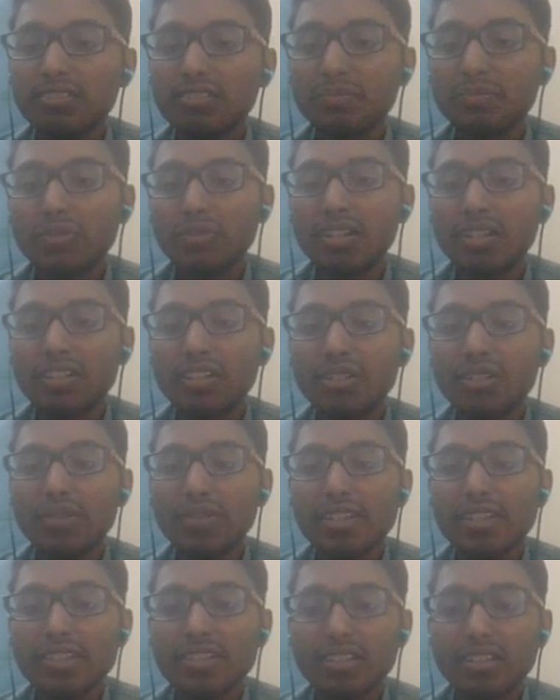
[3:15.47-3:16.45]
many
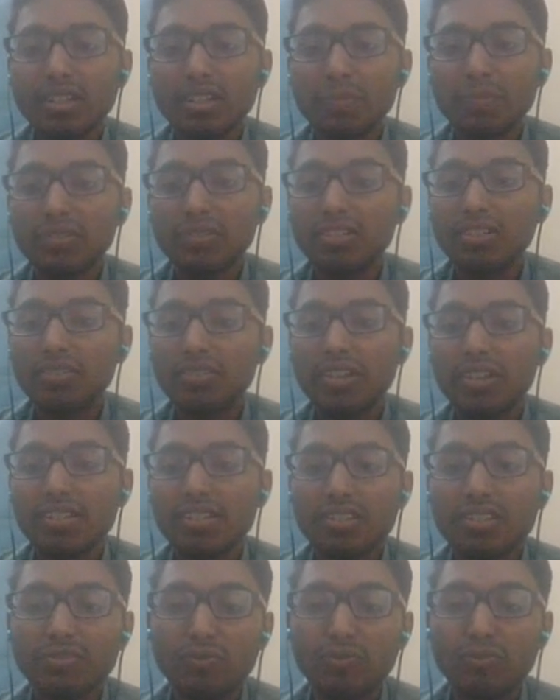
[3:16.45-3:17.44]
device type, device
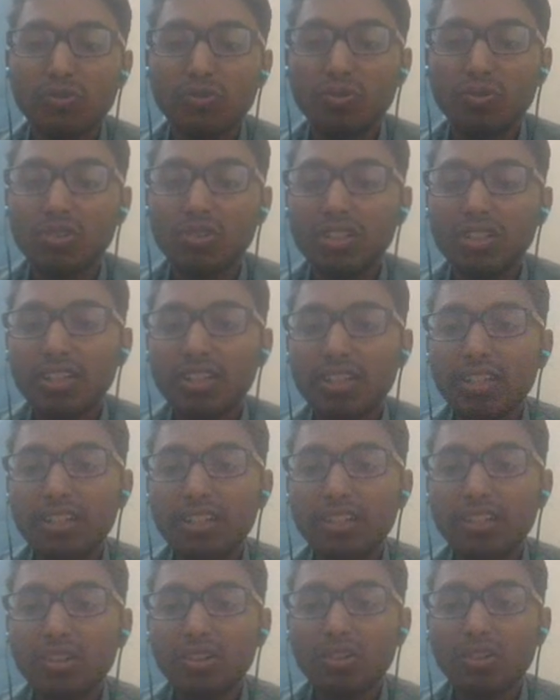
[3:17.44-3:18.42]
info,
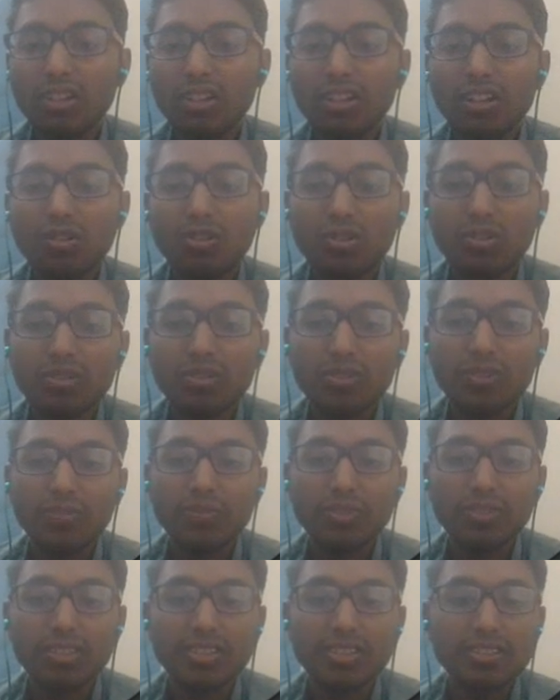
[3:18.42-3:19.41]
and or a lot of
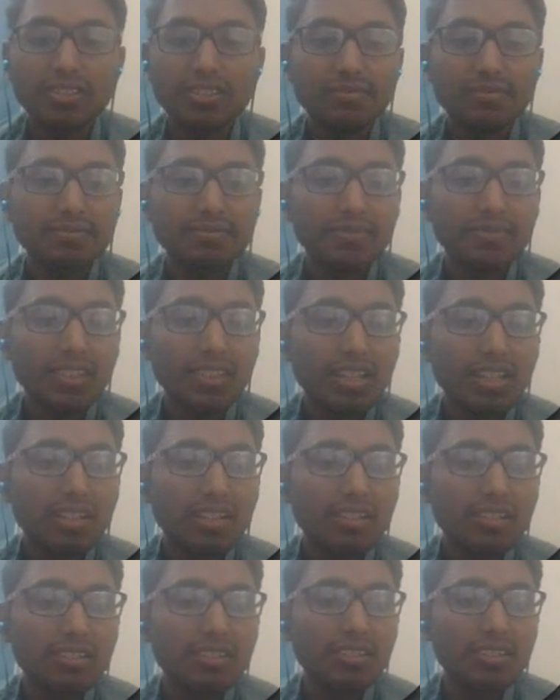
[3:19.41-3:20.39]
features.
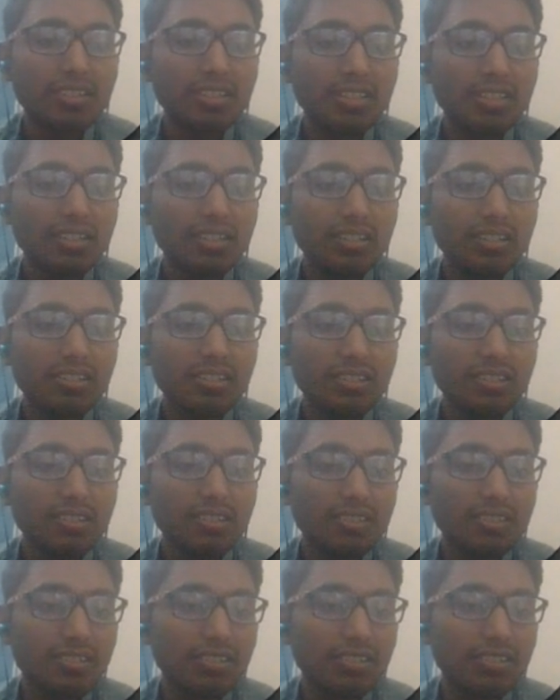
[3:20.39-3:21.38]
There
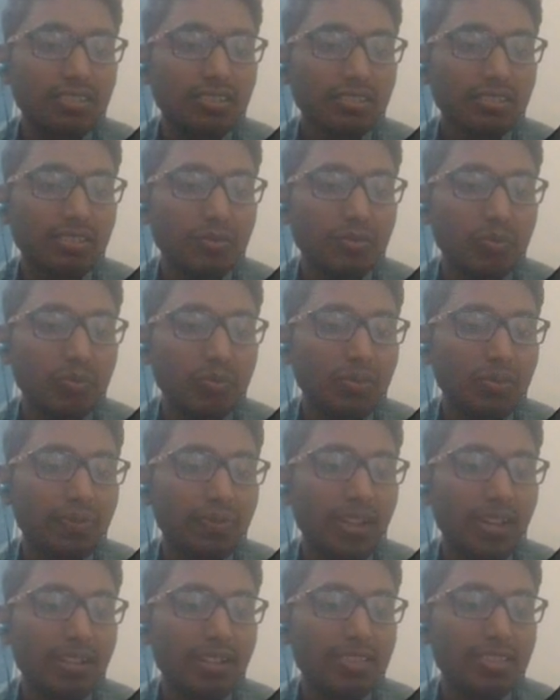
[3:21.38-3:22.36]
are some of the
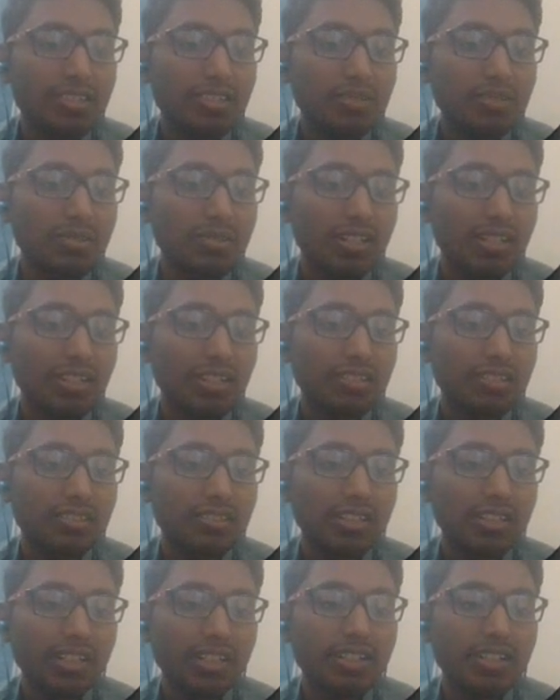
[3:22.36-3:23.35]
files names like
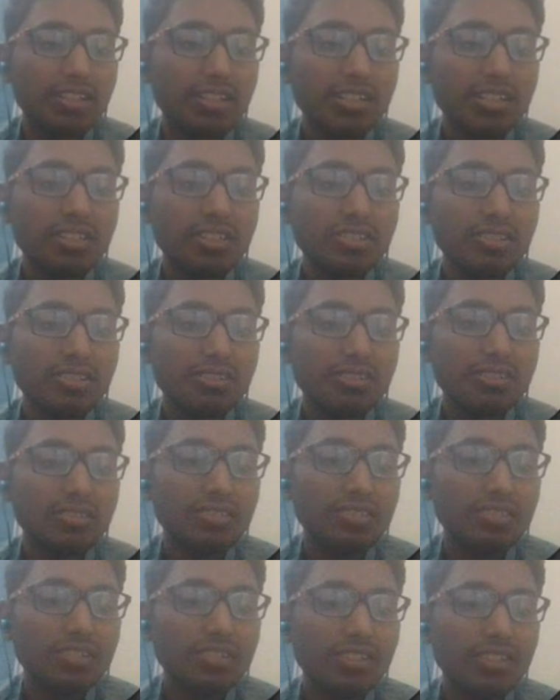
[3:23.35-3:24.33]
train transaction,
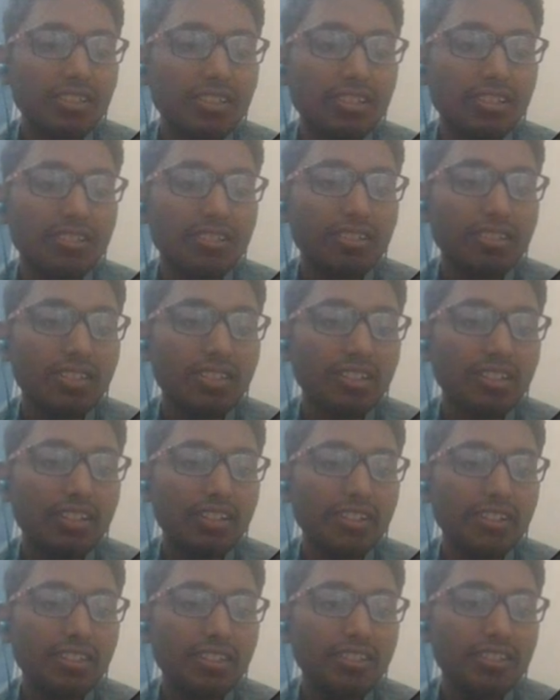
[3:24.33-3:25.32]
train
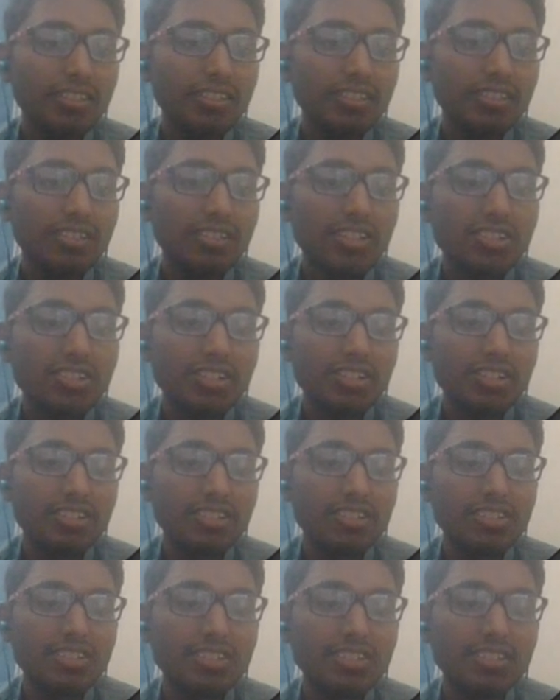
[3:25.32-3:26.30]
identity, test
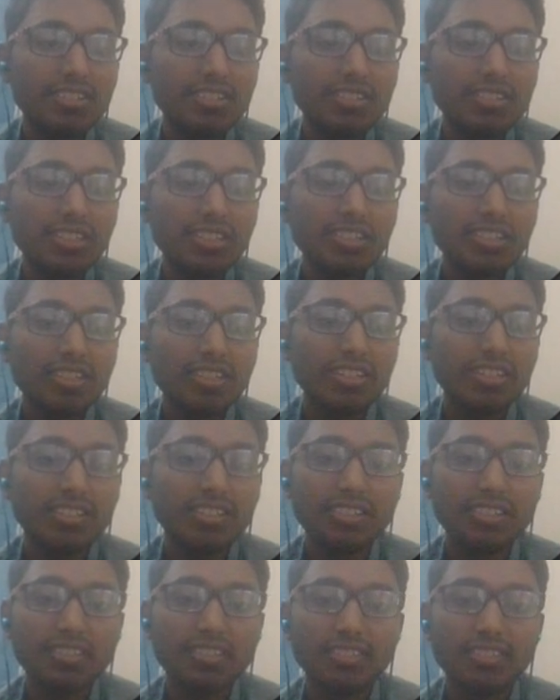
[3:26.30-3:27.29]
transaction, test
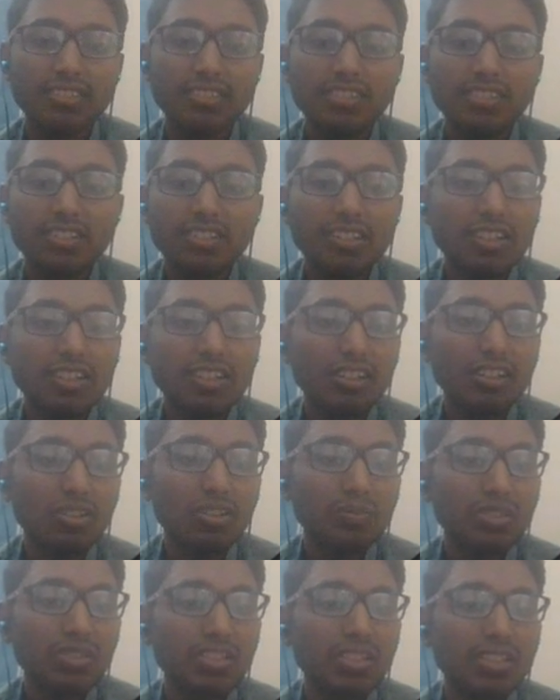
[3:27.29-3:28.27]
identity.
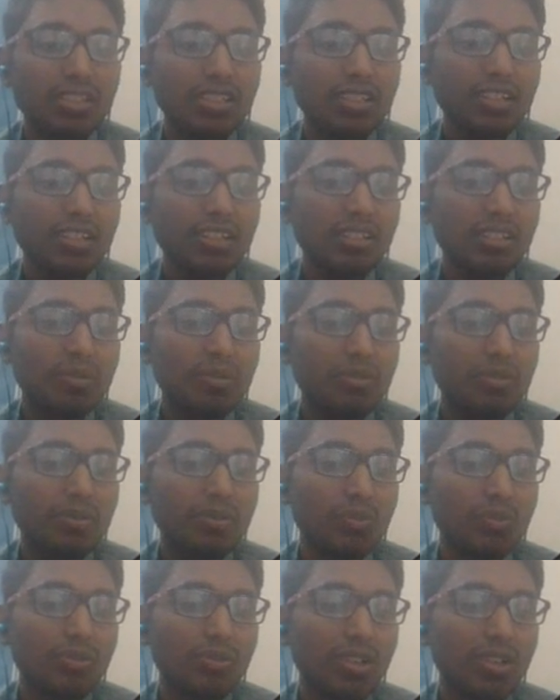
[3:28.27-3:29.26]
Along with that, I have one
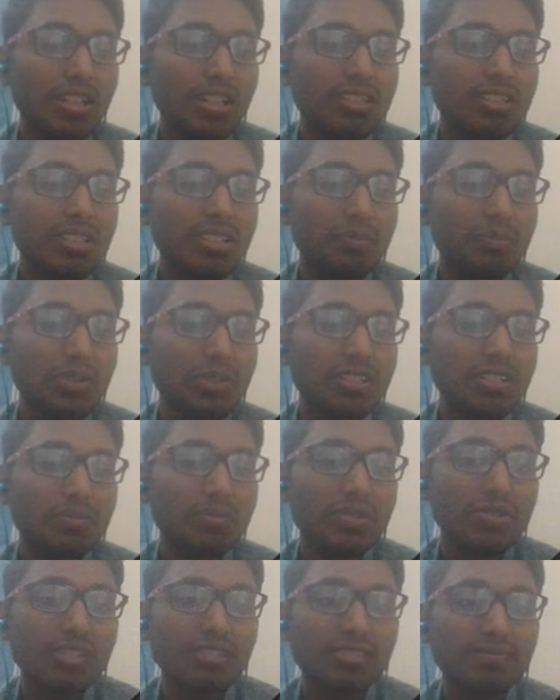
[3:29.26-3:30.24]
more file, sample
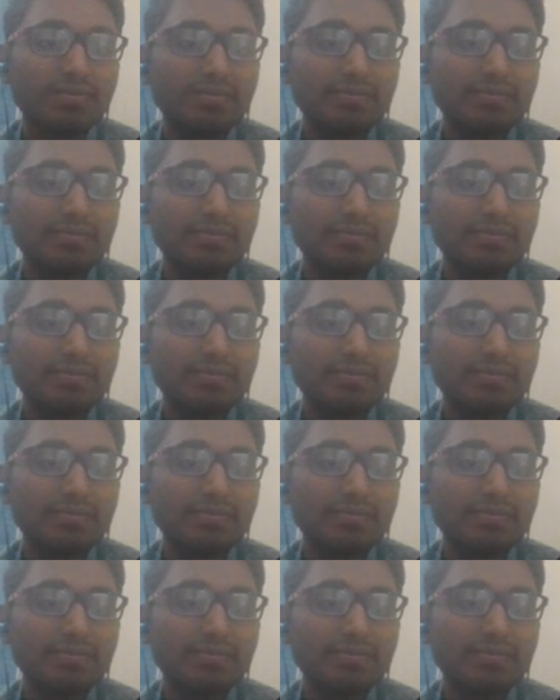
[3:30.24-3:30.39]
submission.